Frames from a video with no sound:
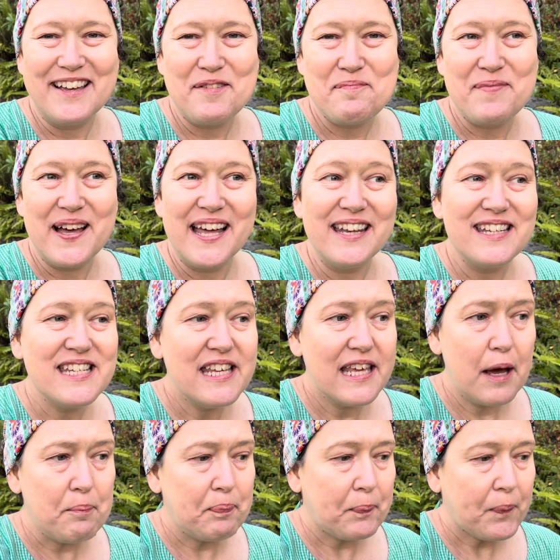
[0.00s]
But
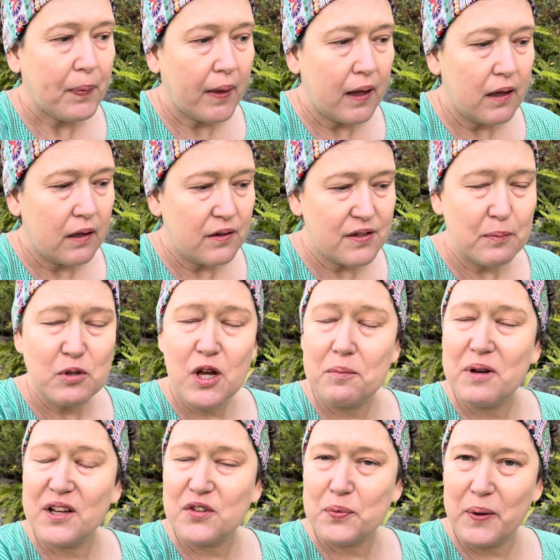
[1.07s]
yep, sometime
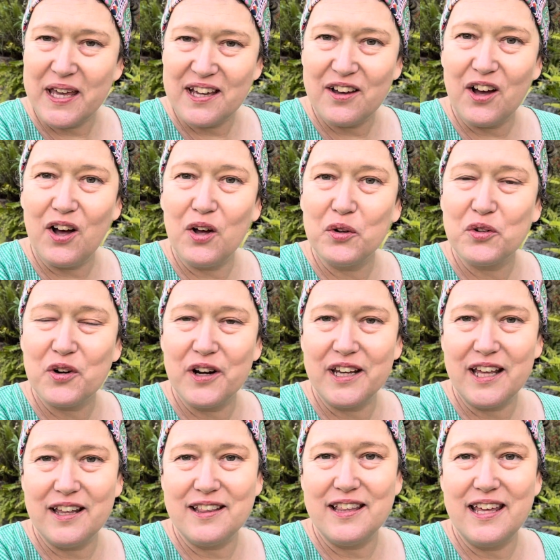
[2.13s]
next week I'll try and
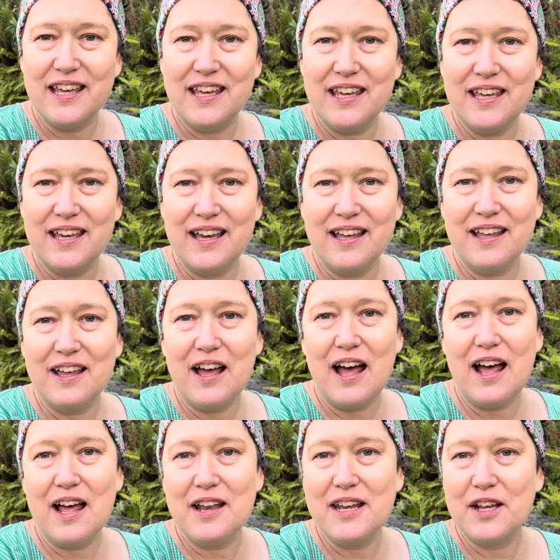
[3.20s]
get the
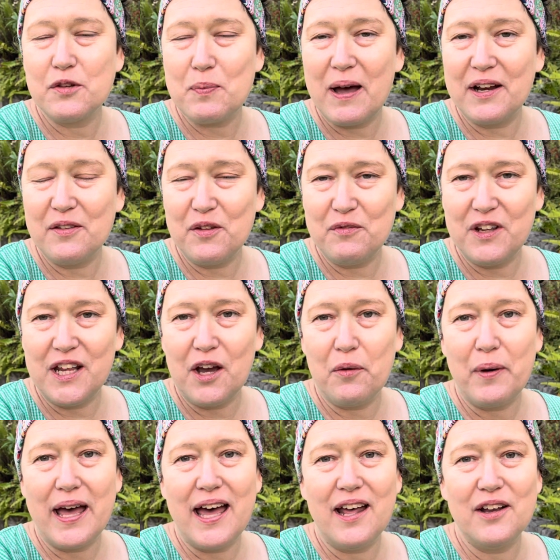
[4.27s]
next part of the video
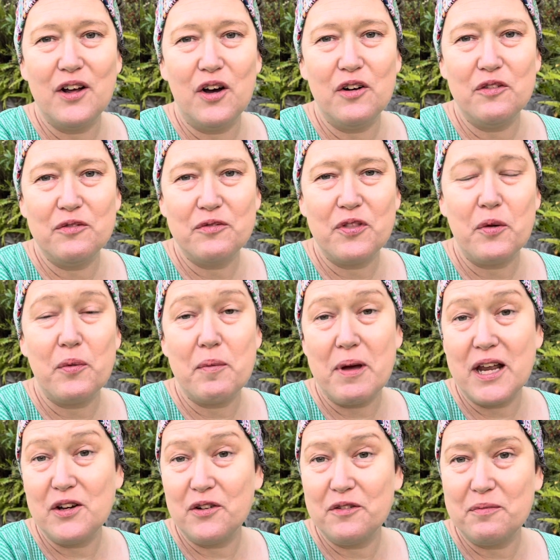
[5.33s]
out of the
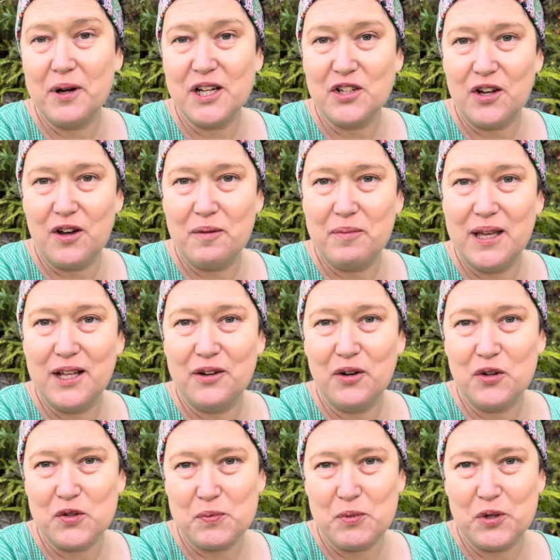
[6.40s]
remainder of my time in
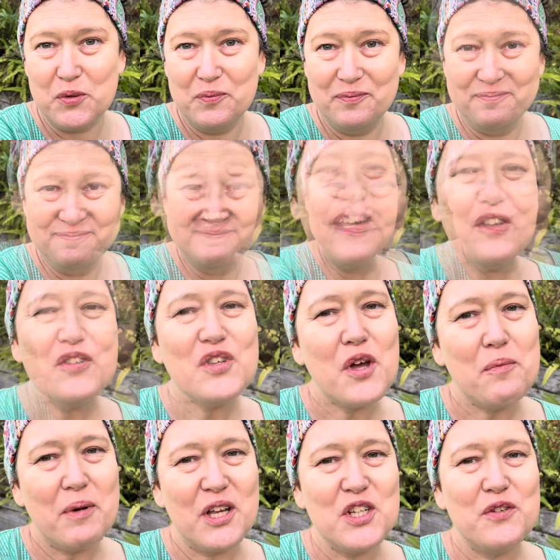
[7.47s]
hospital. Thank you so
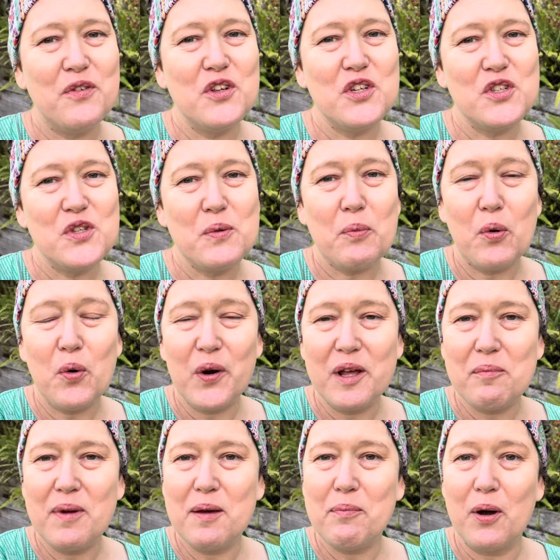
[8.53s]
much for just supporting
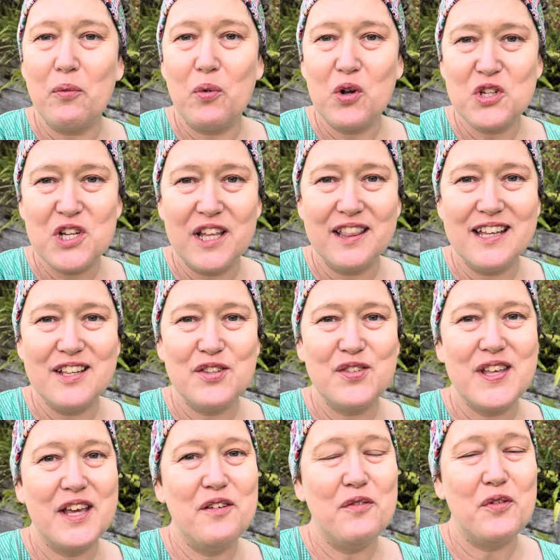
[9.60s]
me by watching this.
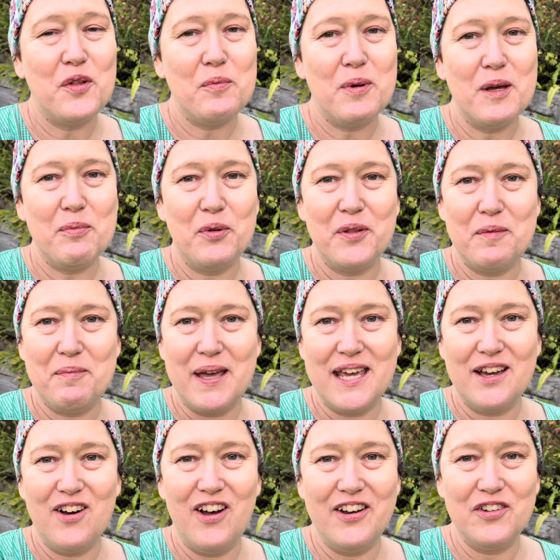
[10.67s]
Thank you for the people that make
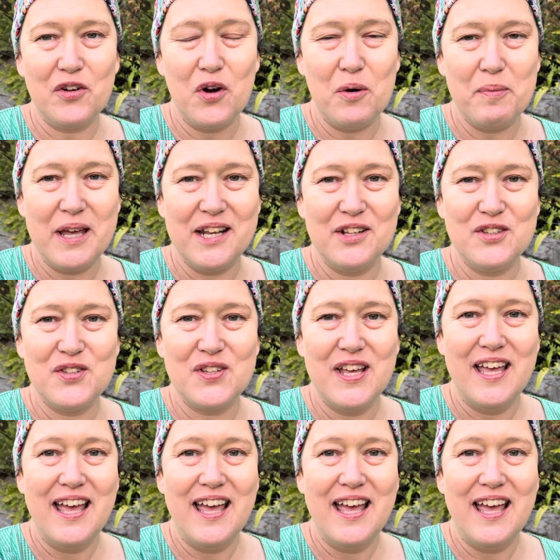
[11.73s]
kind comments.